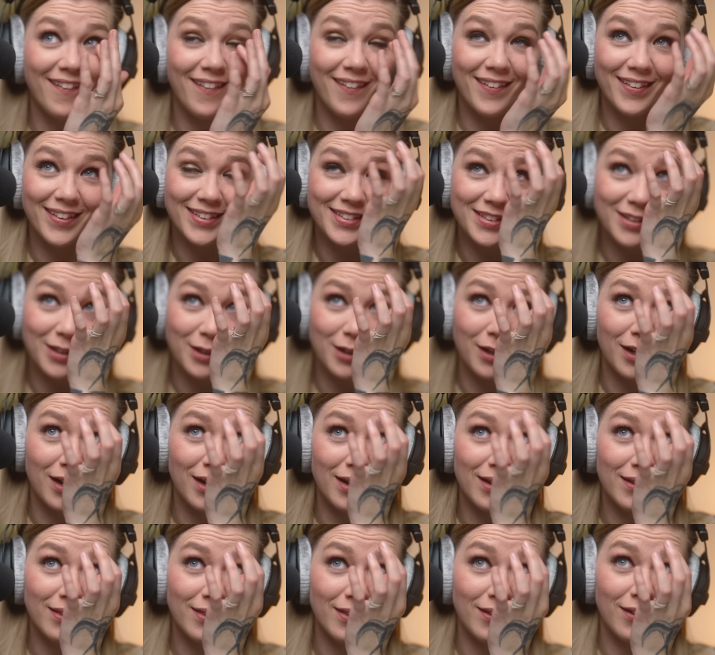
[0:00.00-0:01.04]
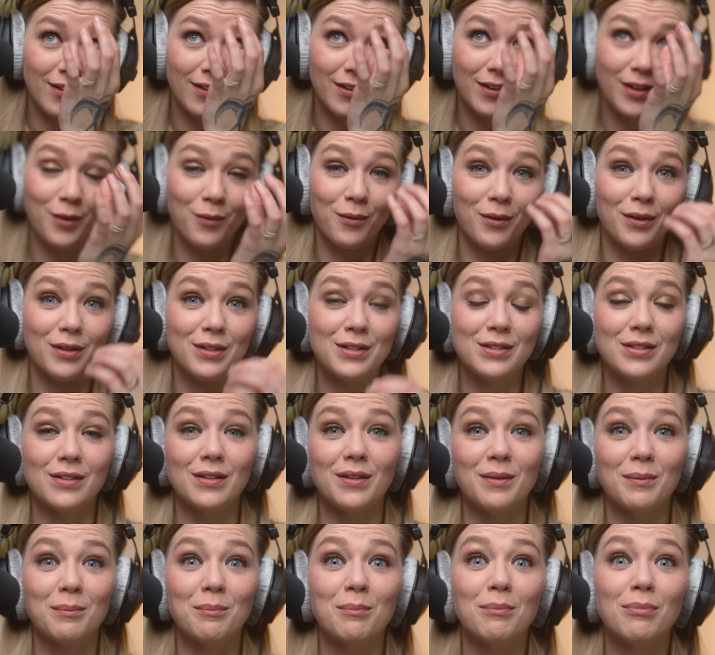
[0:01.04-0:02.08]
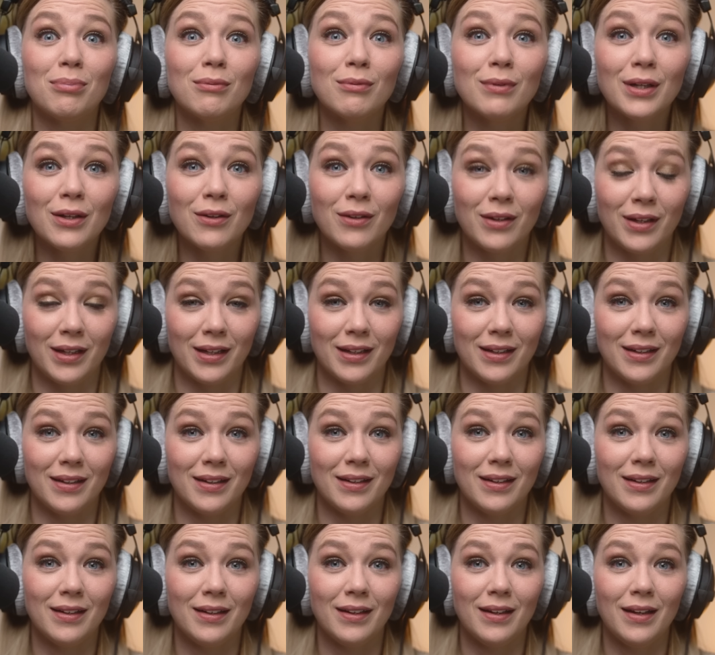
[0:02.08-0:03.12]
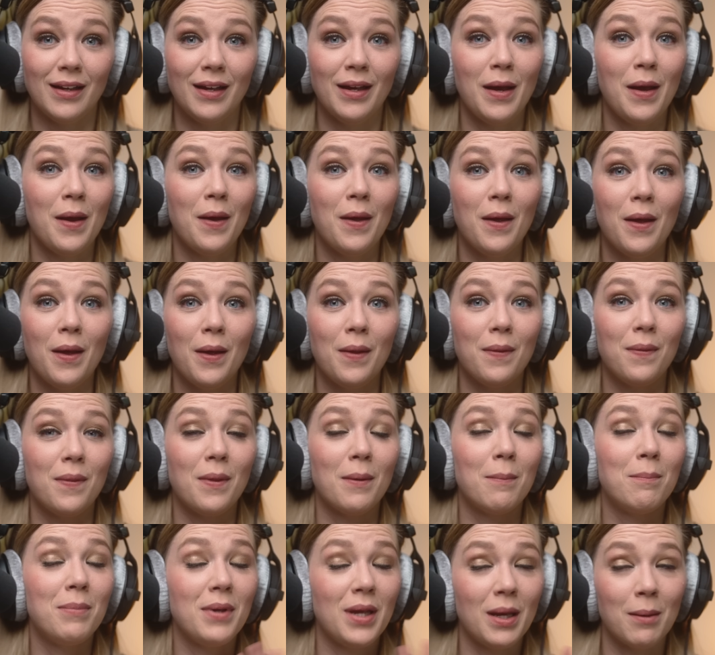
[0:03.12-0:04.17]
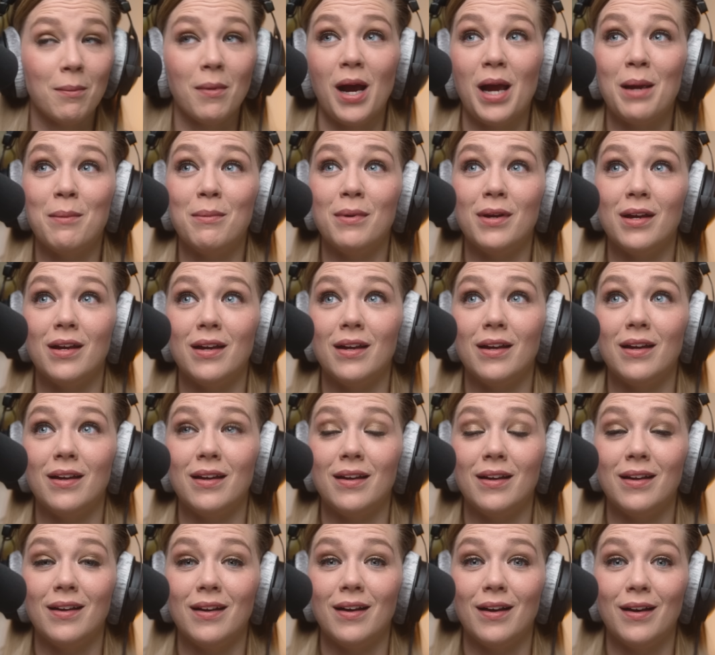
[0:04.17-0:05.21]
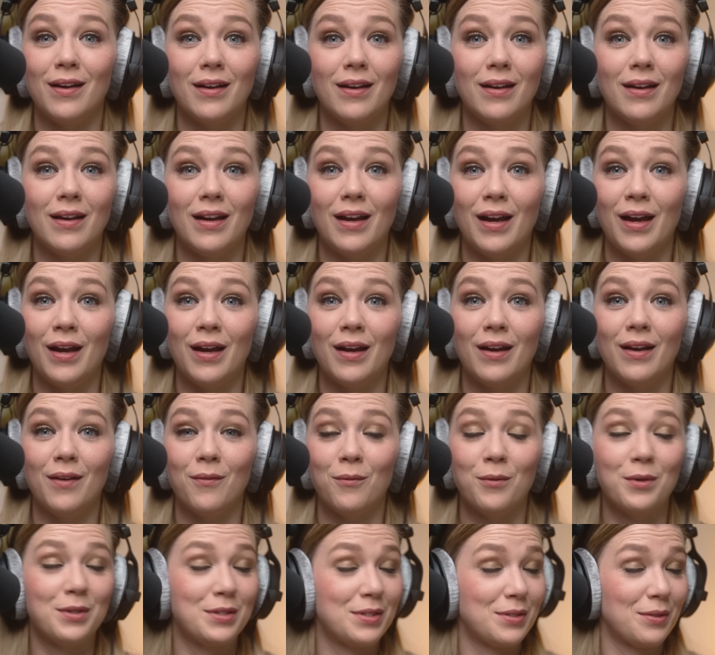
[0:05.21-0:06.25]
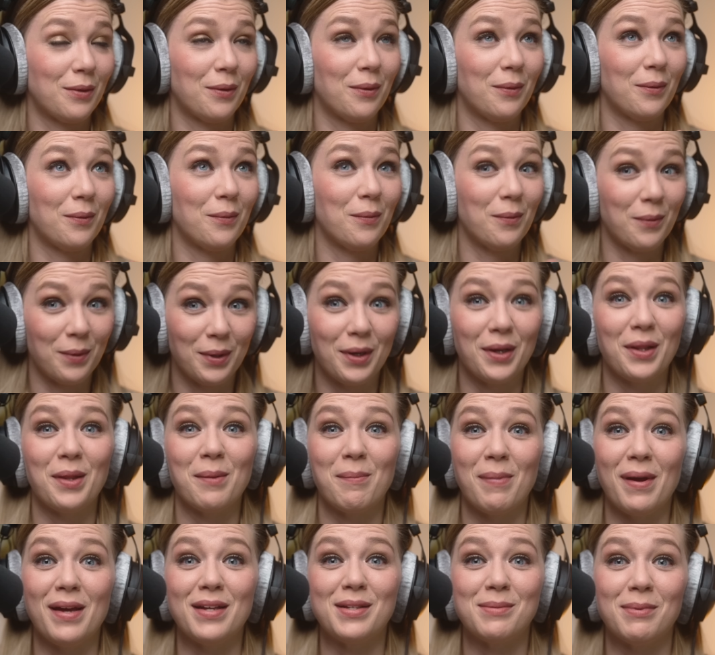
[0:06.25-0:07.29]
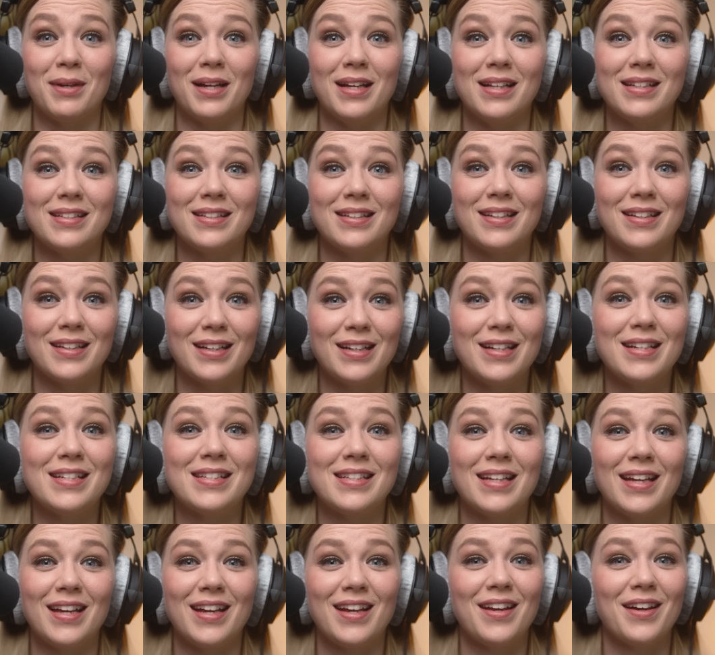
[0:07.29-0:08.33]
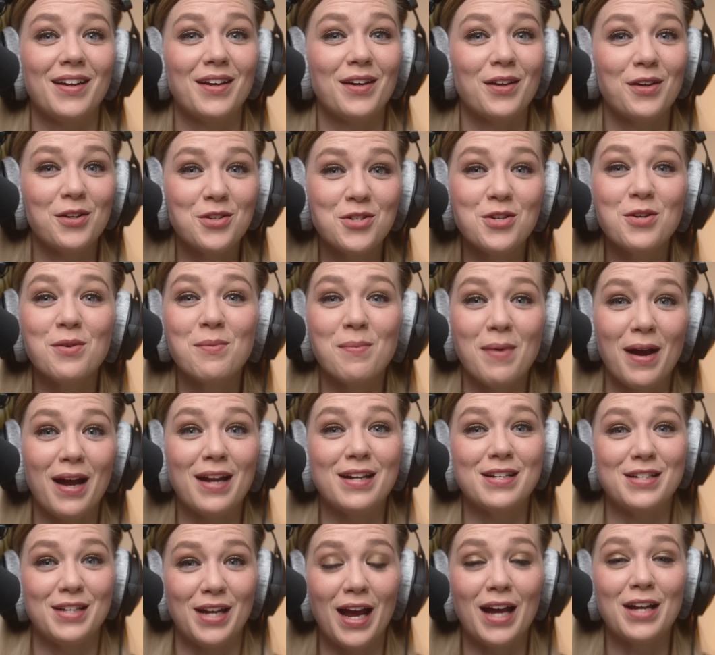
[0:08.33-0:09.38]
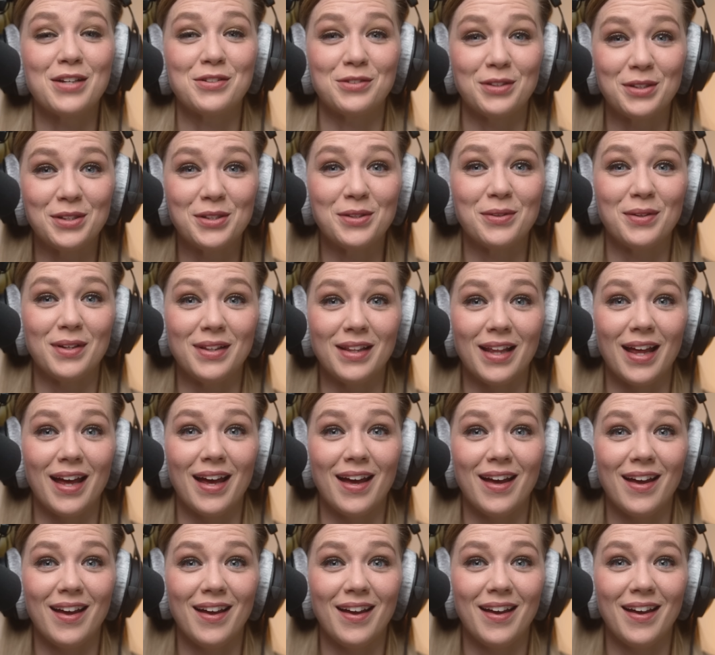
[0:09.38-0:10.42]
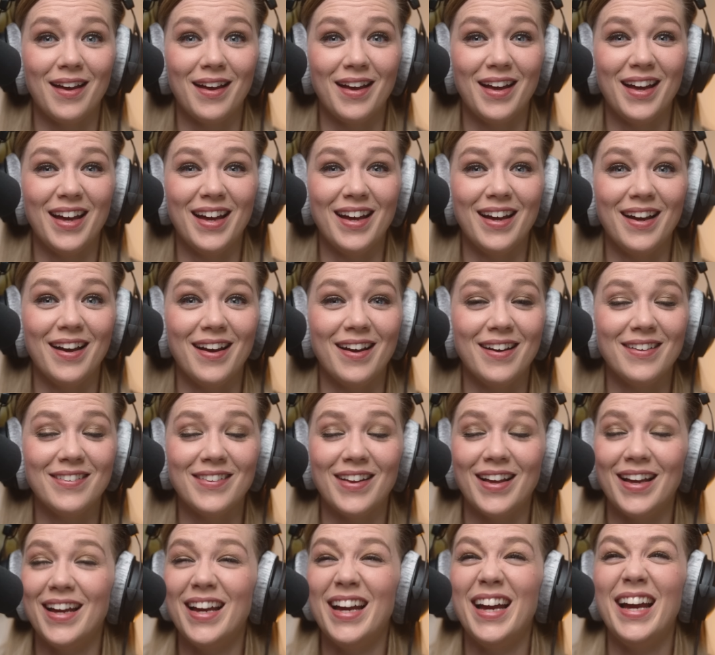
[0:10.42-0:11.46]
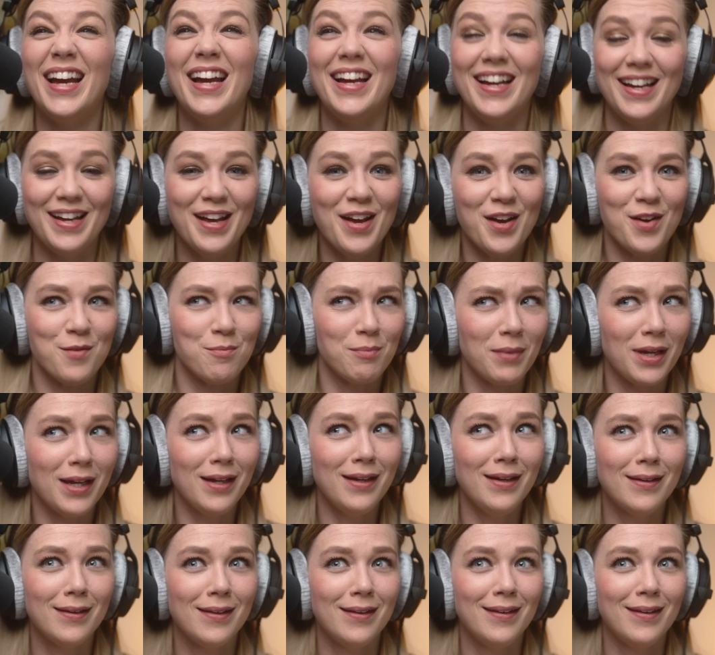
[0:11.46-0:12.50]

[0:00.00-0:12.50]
Honestly, I thought he was brilliant. The BMI bit was one of the best bits because I just think, could you imagine actually doing that? Like, me?